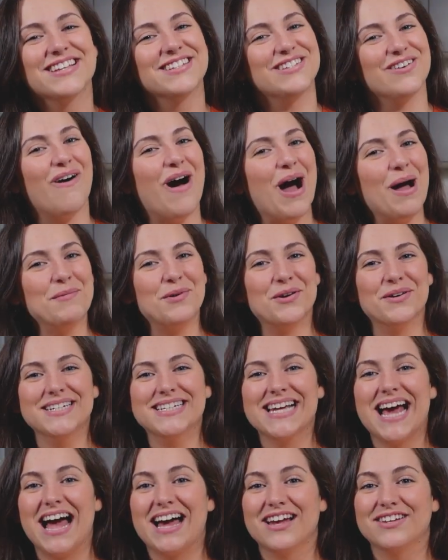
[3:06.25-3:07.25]
So I'm going
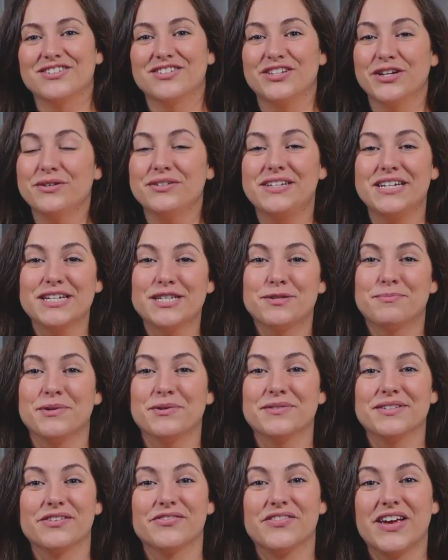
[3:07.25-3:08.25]
to add two
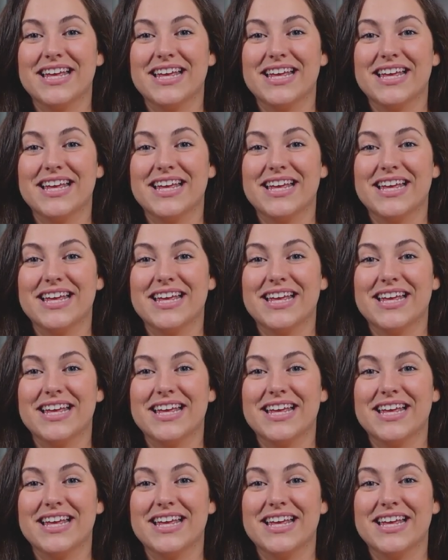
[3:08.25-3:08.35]
teaspoons of